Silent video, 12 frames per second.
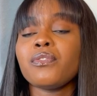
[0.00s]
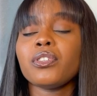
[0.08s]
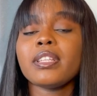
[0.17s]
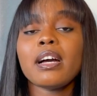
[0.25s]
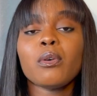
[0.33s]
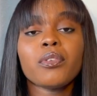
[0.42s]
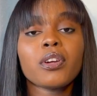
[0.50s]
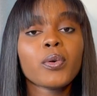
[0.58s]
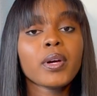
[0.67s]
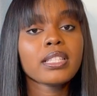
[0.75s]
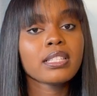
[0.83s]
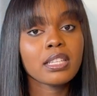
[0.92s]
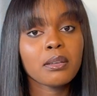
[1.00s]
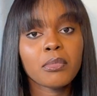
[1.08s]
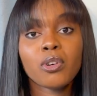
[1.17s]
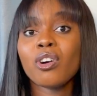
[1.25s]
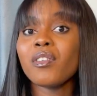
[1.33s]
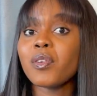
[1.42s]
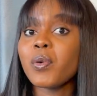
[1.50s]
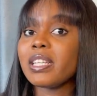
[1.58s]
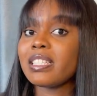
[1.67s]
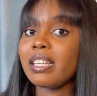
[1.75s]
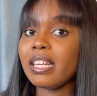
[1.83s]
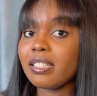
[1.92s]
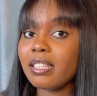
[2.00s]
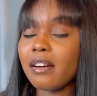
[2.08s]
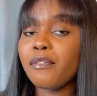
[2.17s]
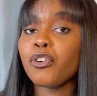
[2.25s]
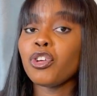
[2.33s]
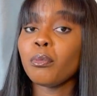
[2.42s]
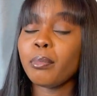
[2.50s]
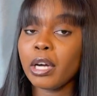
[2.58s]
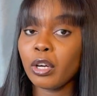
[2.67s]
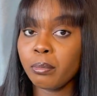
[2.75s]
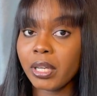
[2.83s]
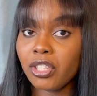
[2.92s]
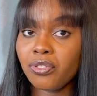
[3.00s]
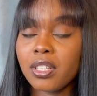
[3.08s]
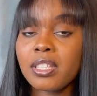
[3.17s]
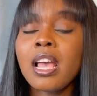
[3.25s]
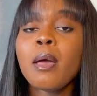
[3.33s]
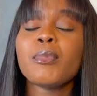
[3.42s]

for that request email or request letter for your biometrics